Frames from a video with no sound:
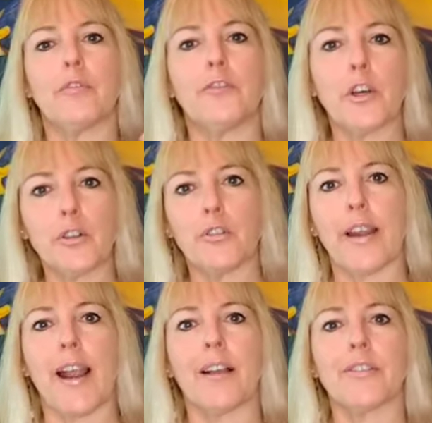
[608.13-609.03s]

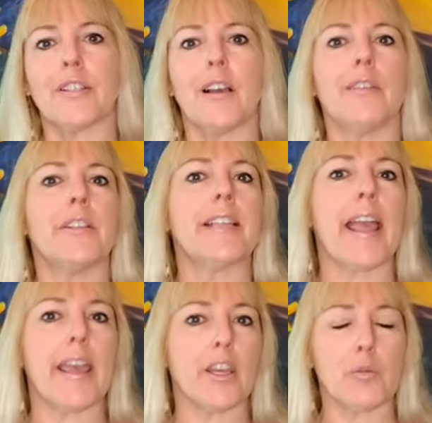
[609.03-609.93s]
photographs of an
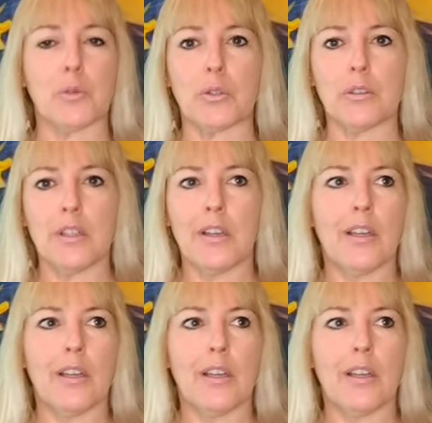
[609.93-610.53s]
animal,